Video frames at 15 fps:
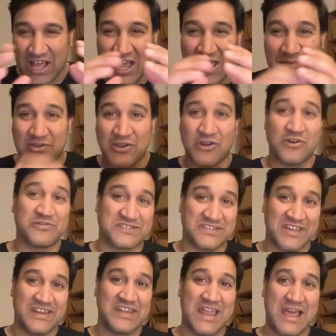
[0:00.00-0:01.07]
I'm your host,
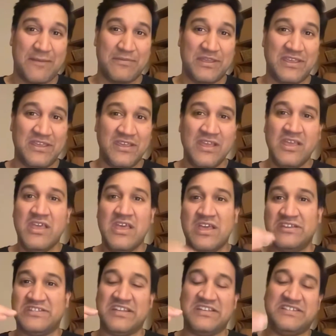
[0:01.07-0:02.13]
Sain Nabi.
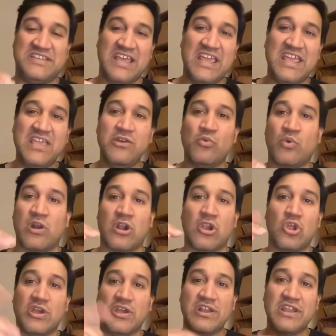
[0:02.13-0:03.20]
Today, we're
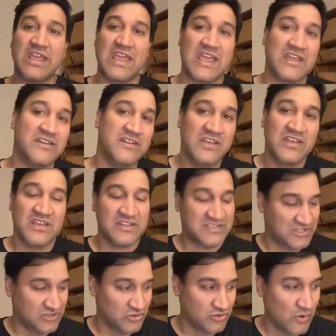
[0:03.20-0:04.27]
looking ahead
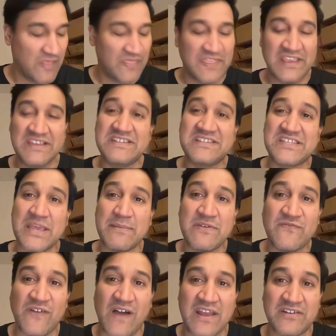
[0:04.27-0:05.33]
to the
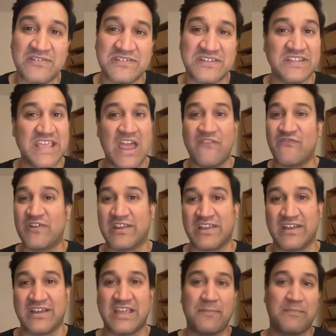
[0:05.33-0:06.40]
semi-finals in the
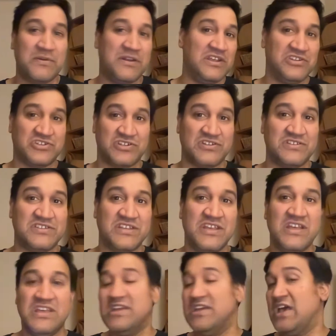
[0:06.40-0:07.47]
Africa Cup of Nations.
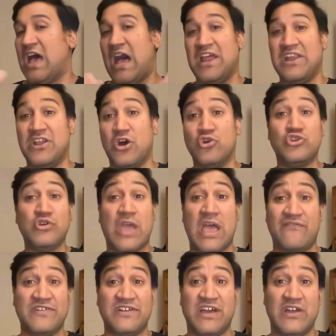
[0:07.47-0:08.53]
I know you
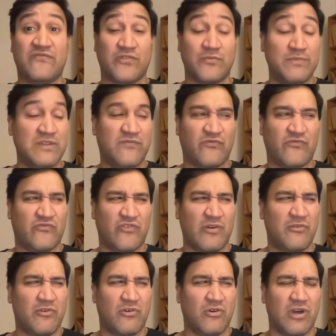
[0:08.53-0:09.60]
haven't heard from me
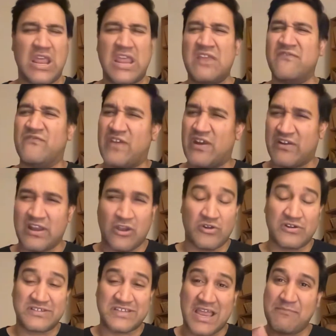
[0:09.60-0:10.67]
for a very
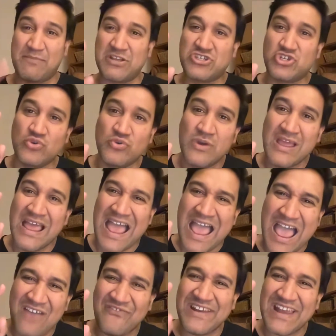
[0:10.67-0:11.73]
long time, but you
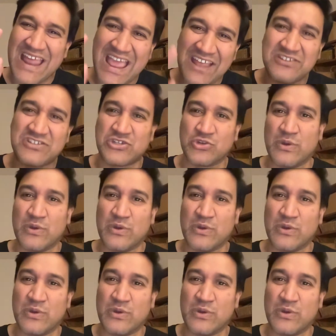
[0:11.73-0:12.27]
haven't had to.